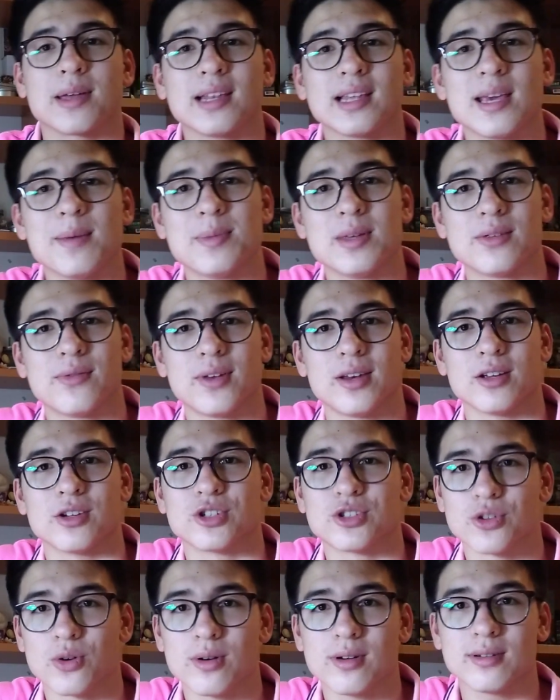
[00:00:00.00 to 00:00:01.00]
going to keep this video
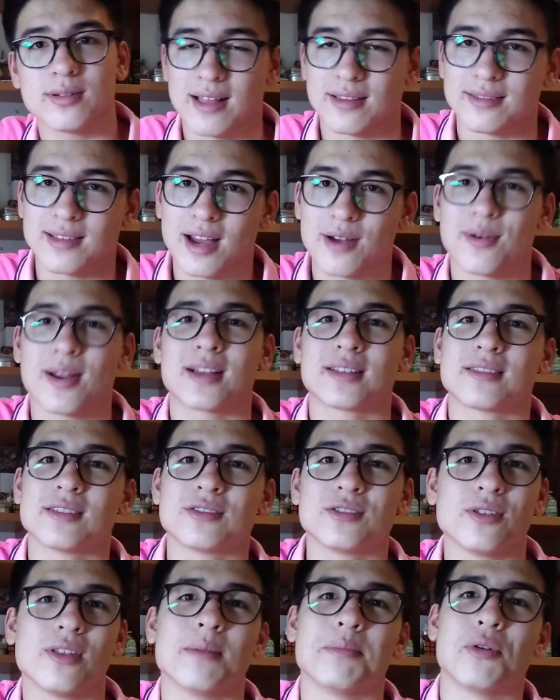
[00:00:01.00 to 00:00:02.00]
short and direct
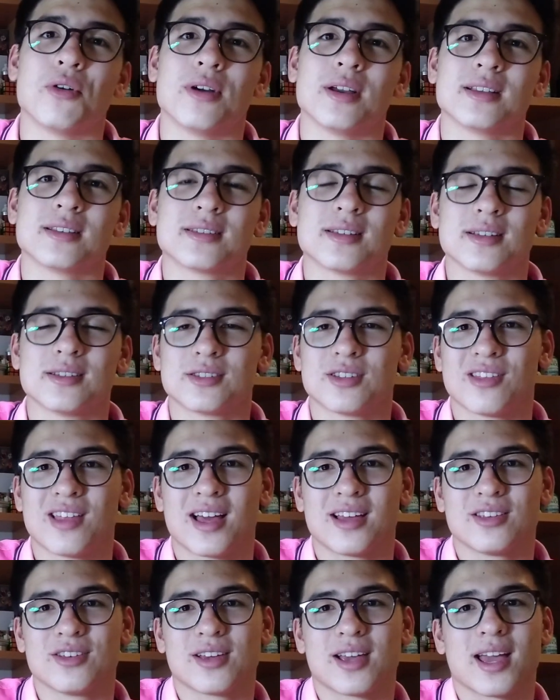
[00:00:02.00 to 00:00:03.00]
to the point so
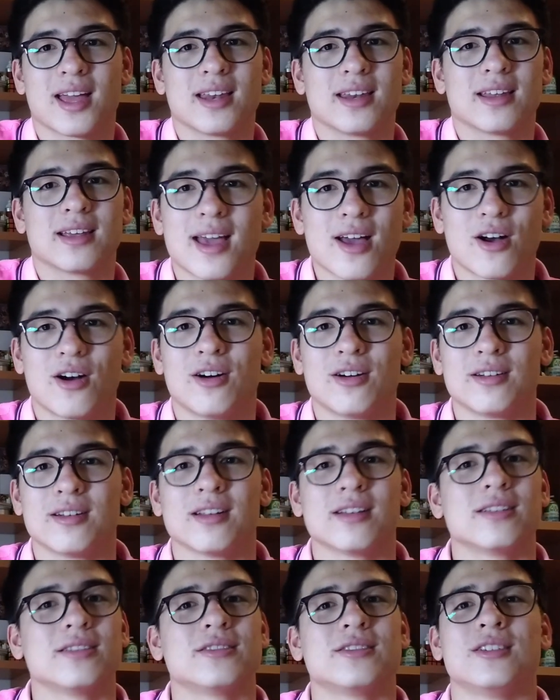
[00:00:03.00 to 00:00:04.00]
that you can get
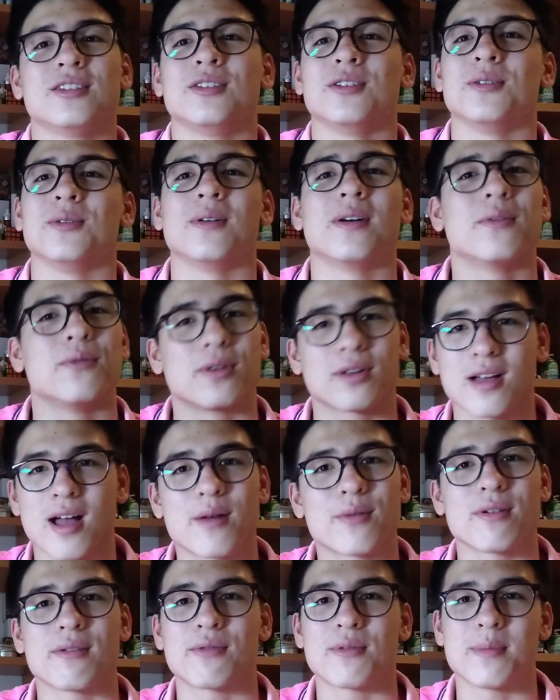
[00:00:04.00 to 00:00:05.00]
on to
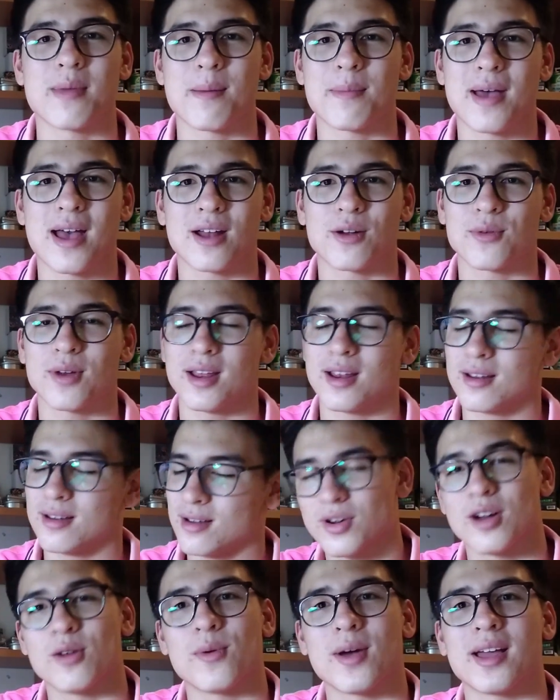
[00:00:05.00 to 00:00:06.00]
recovering from that bad grade
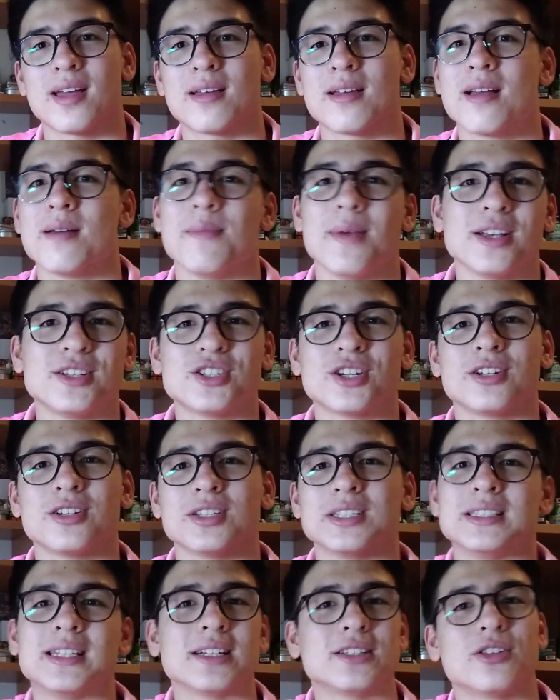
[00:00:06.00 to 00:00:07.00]
straight away. Make sure you
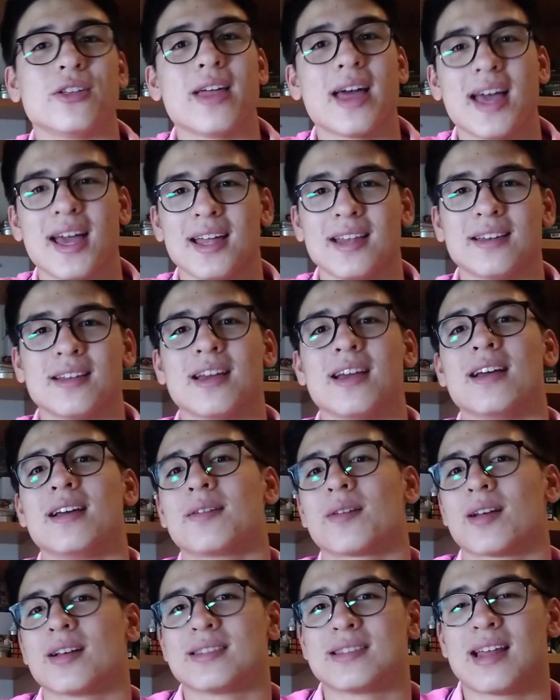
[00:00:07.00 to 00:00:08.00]
stick to the end
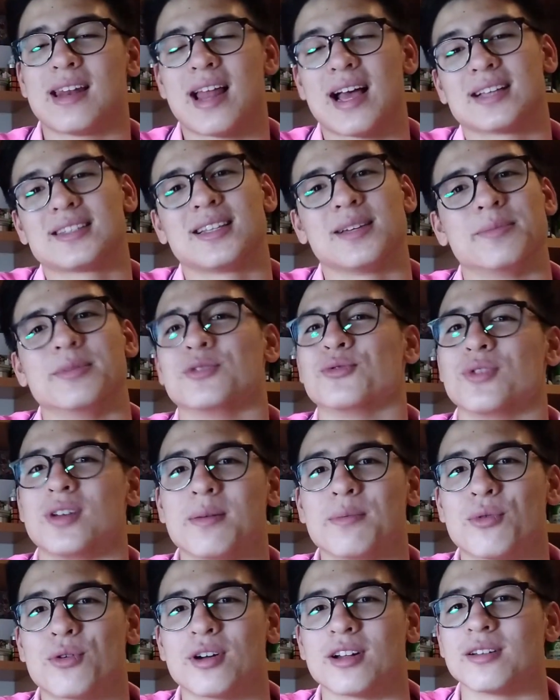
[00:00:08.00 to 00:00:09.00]
because the last tip is really
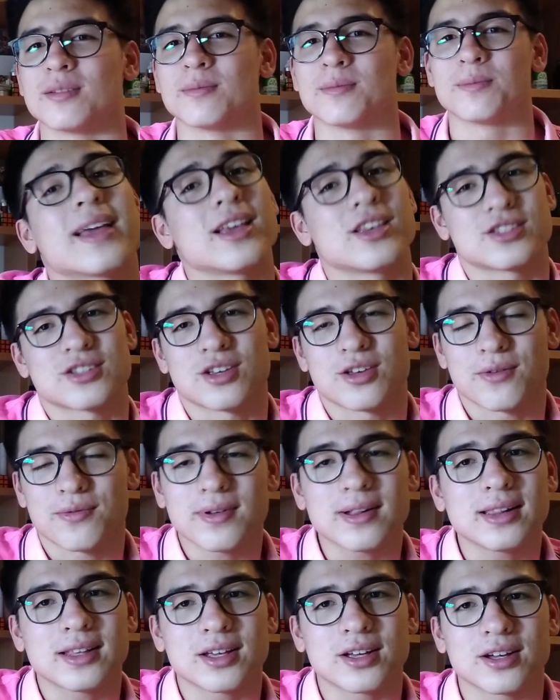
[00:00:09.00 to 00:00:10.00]
important. Okay, so you're
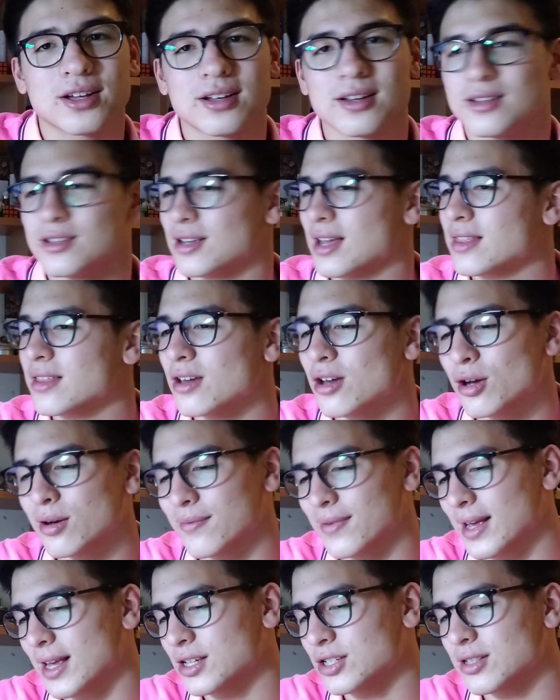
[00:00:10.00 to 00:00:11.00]
feeling good, you get the
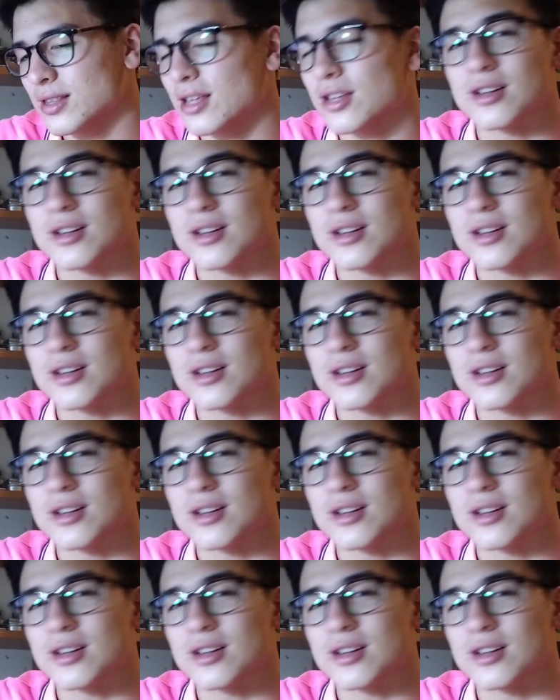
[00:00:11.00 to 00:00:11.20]
notification